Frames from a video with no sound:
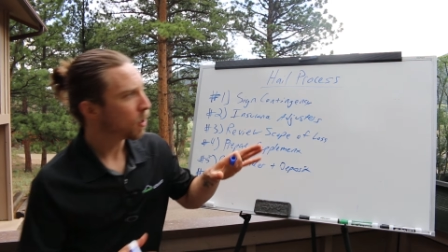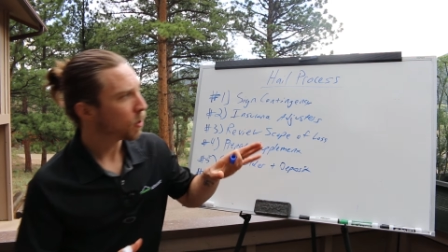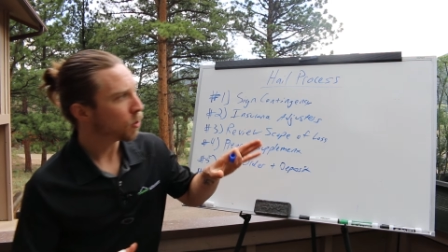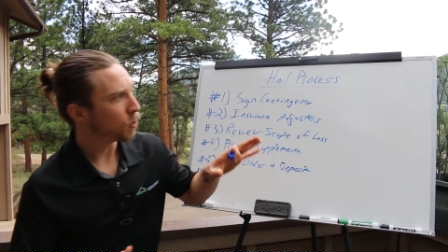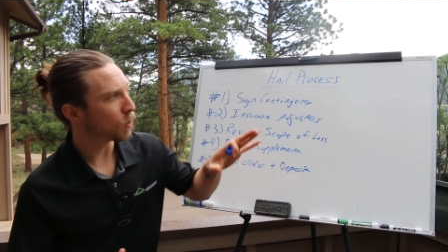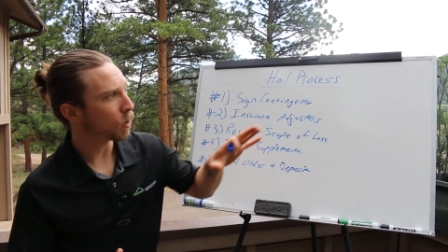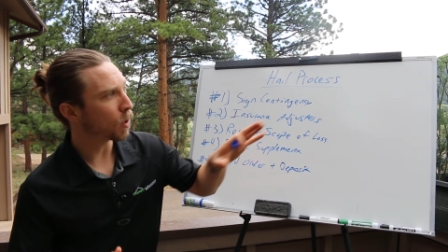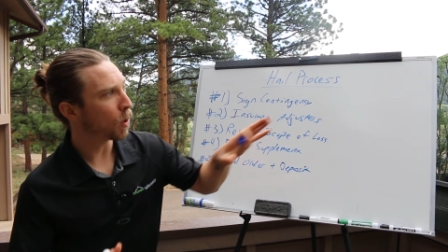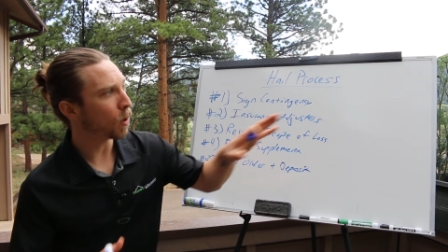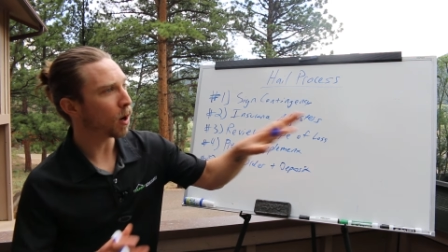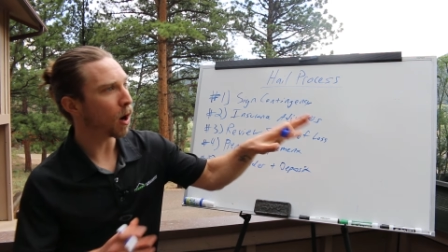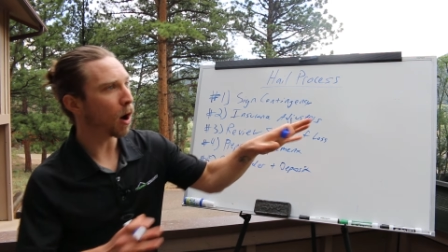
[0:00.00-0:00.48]

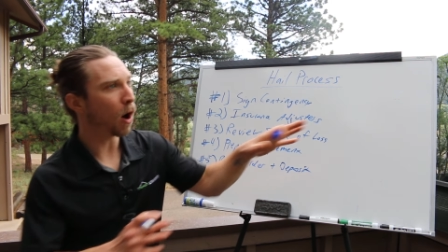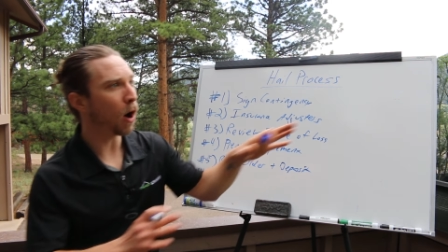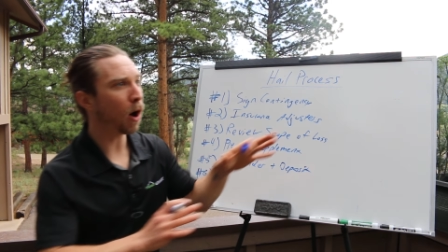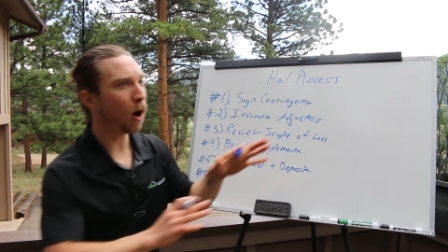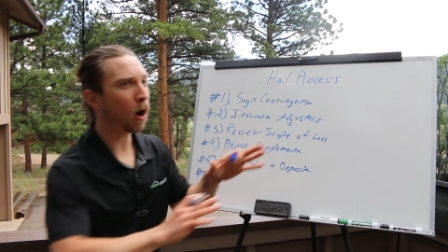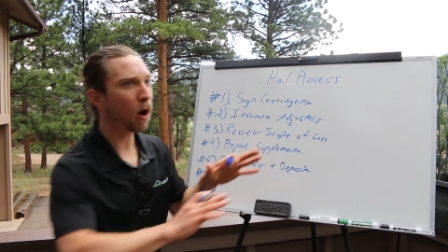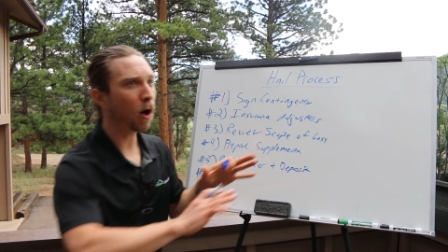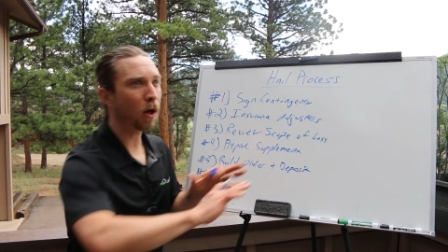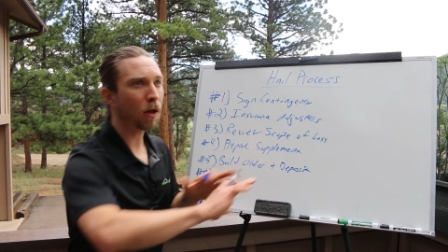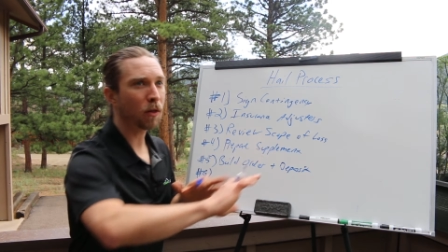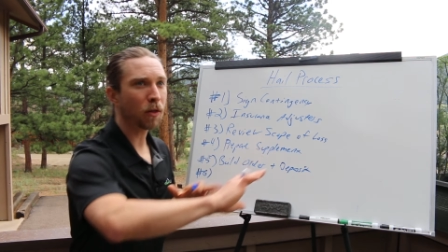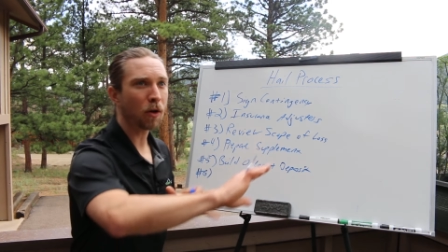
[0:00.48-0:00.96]
you go to
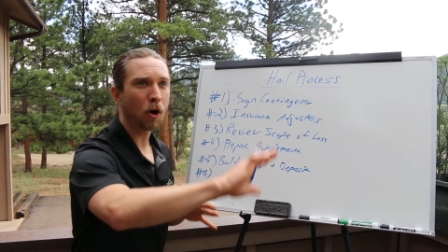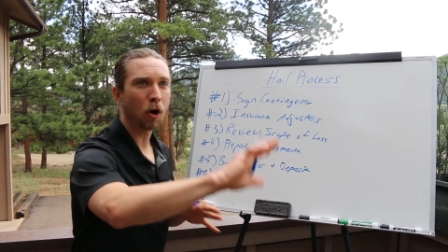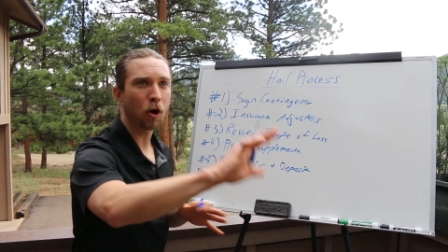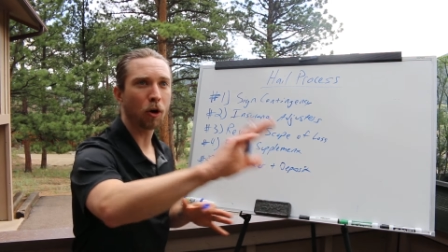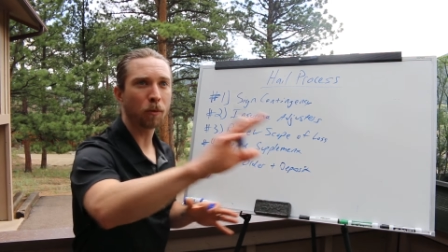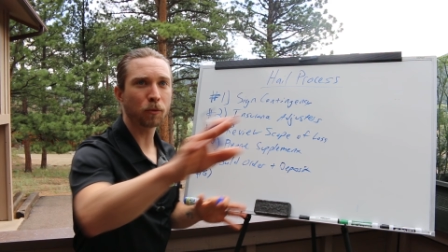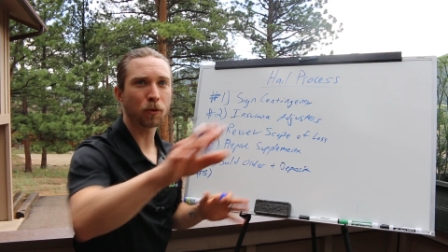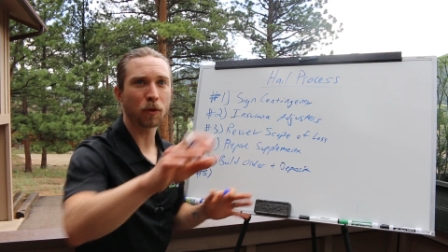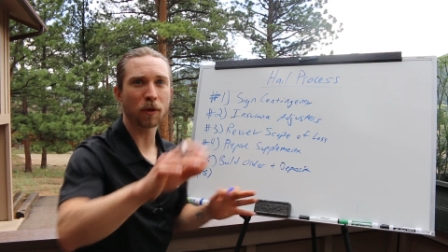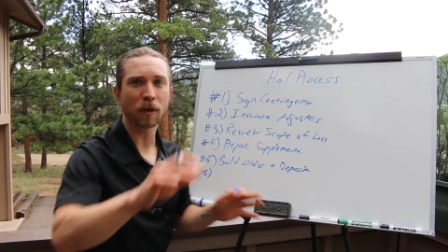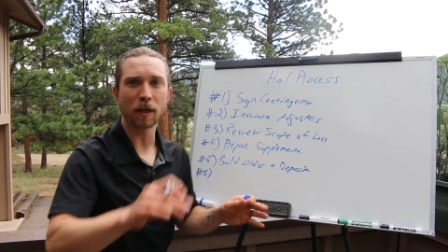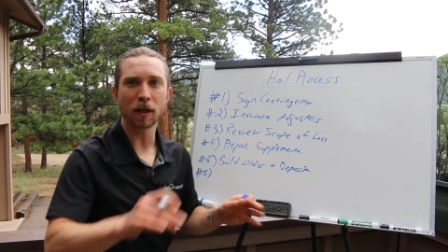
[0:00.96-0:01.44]
all the
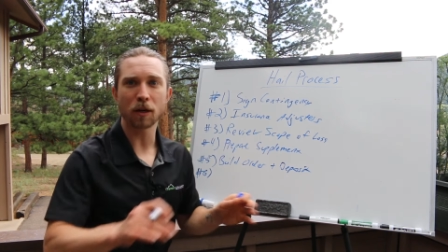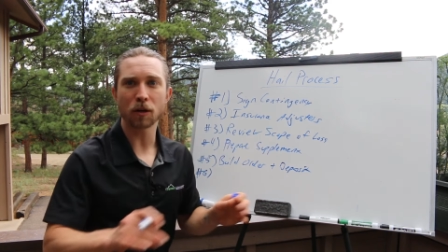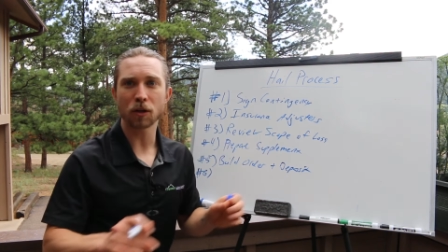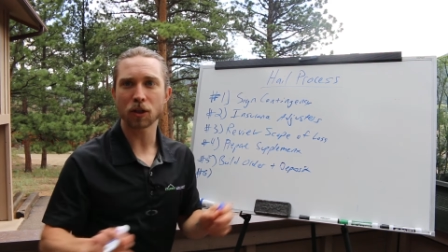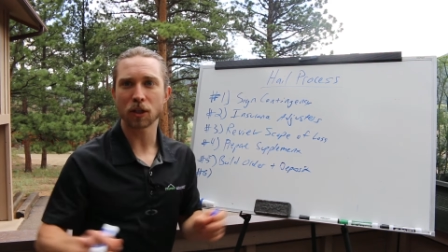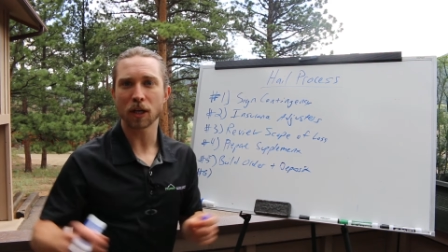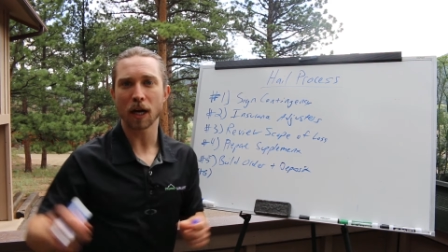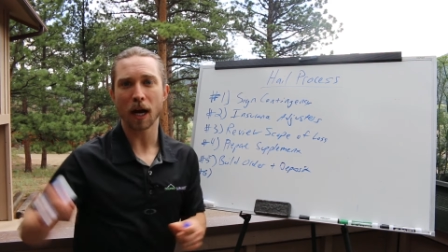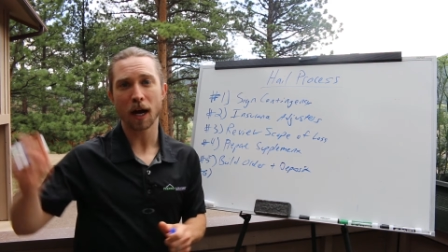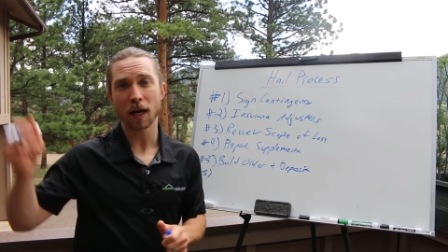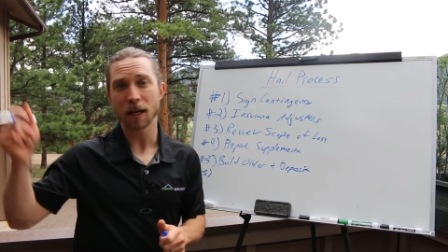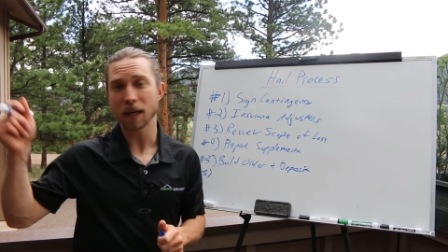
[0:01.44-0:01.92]
homes within
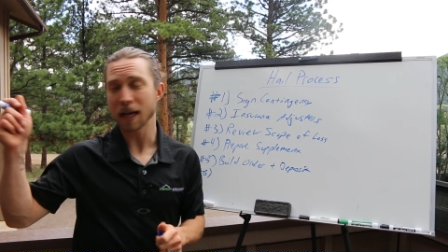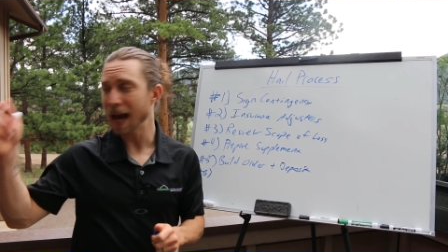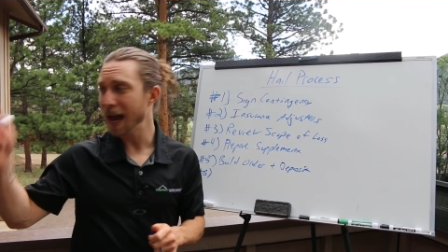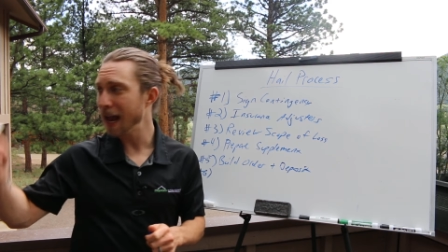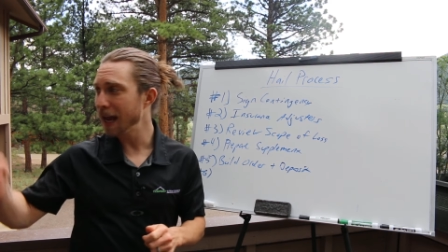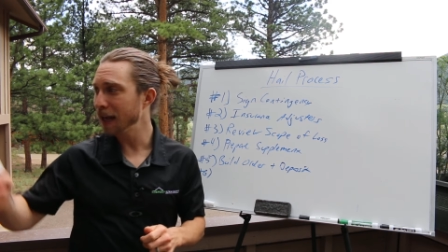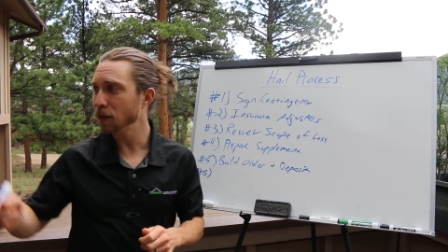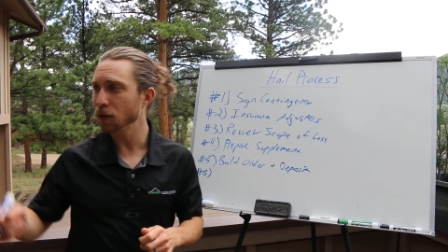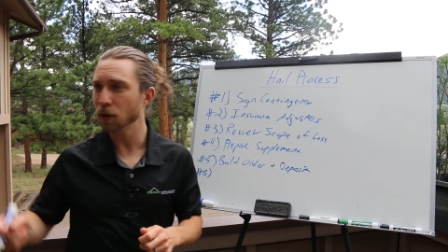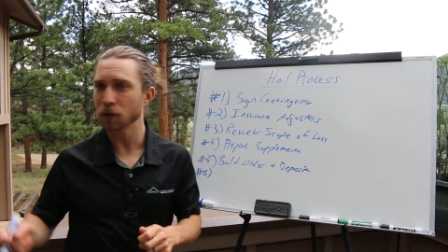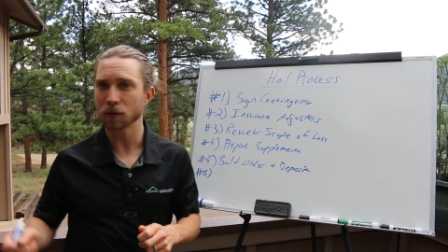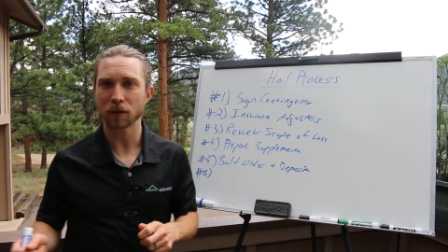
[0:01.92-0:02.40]
earshot, you
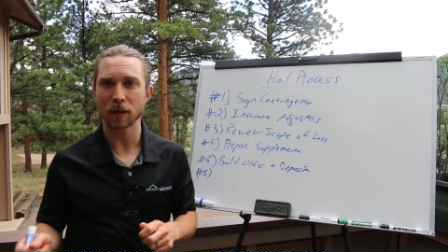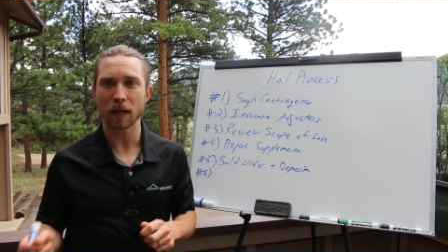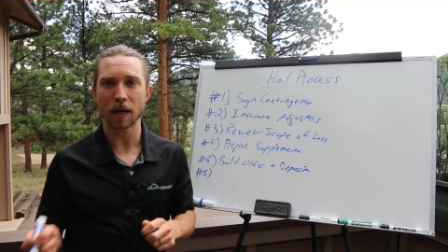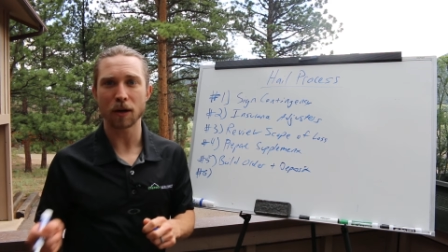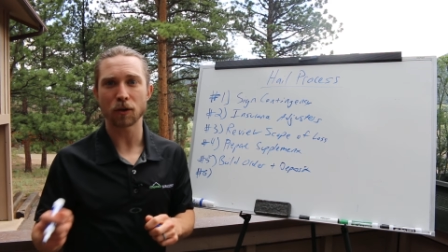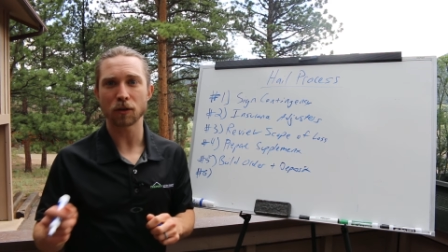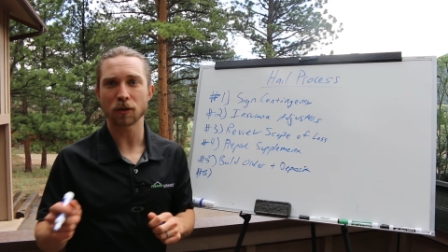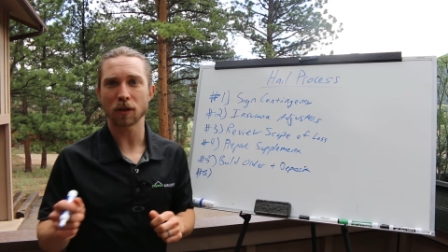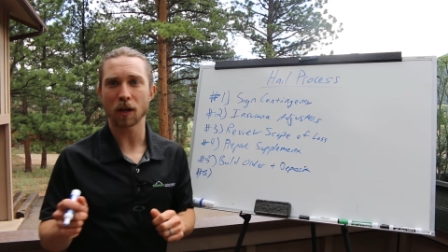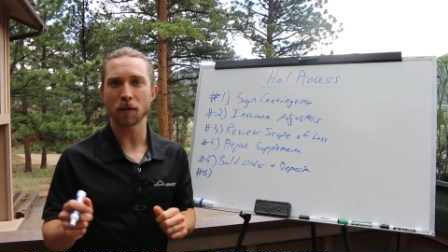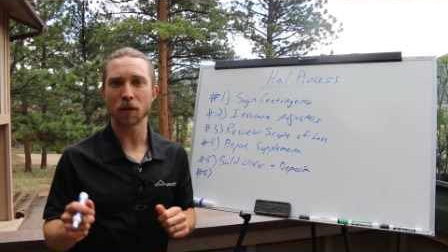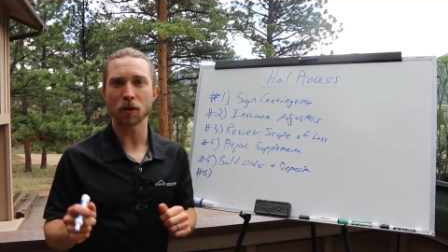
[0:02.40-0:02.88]
hang those
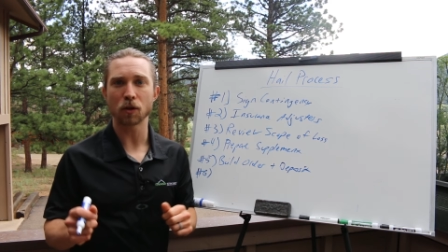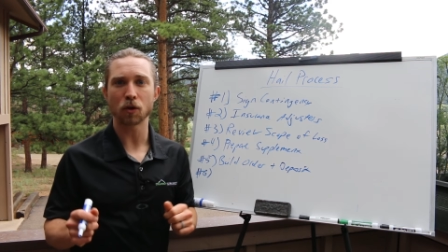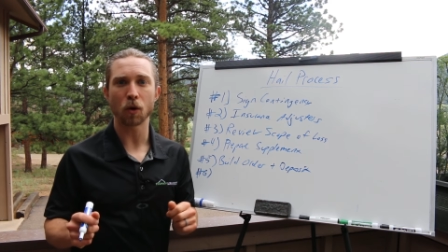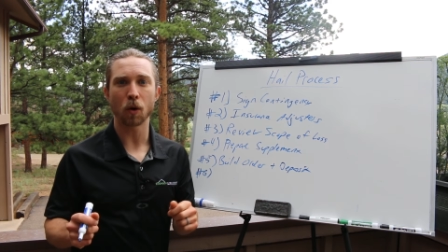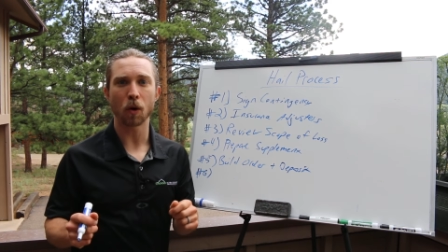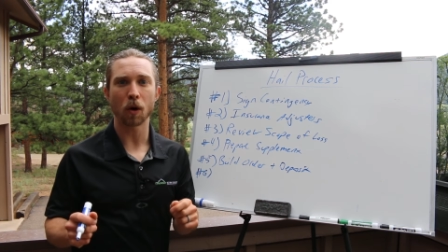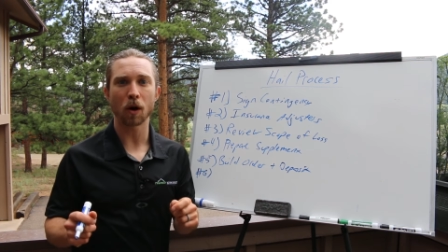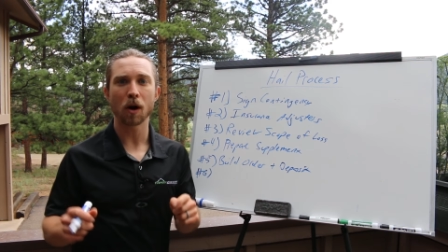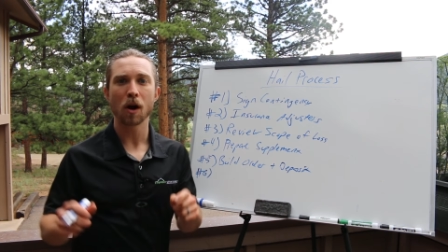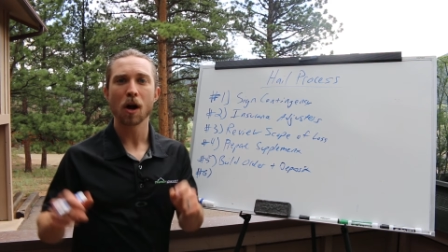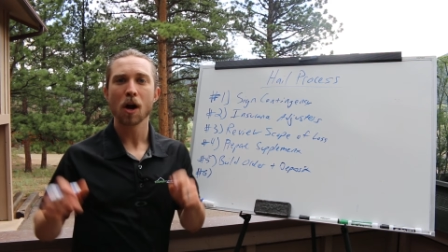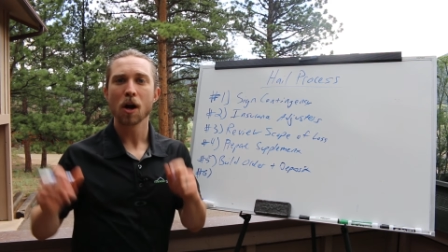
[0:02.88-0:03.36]
letters on the
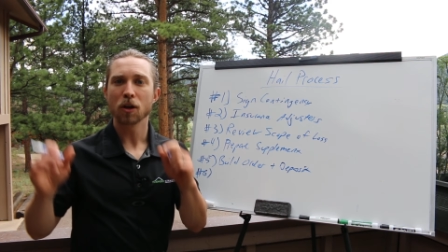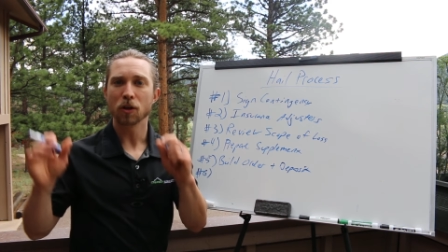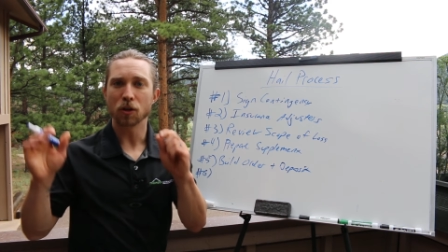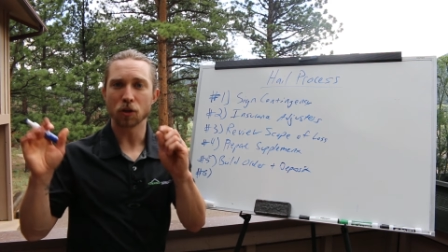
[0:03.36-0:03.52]
door,